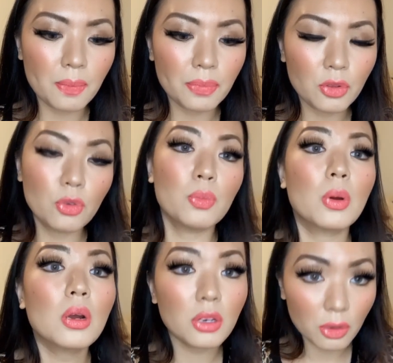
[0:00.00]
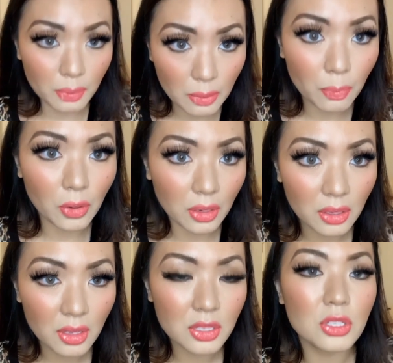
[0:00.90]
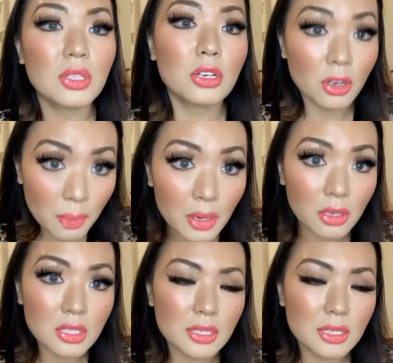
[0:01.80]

murder people, so the criminals.